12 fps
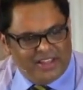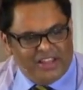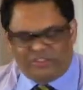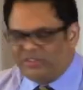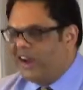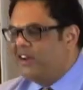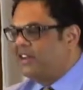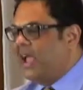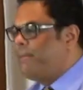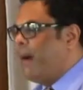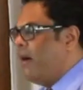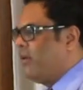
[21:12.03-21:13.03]
He's trying to
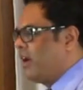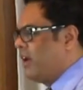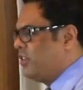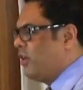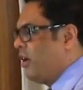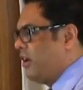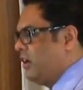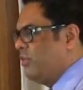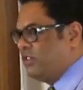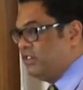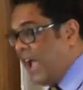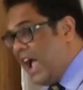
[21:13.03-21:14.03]
take power and authority,
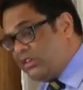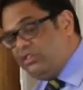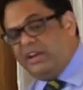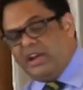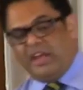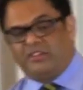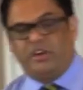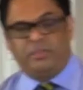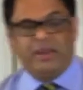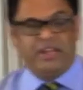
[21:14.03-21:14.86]
which actually has not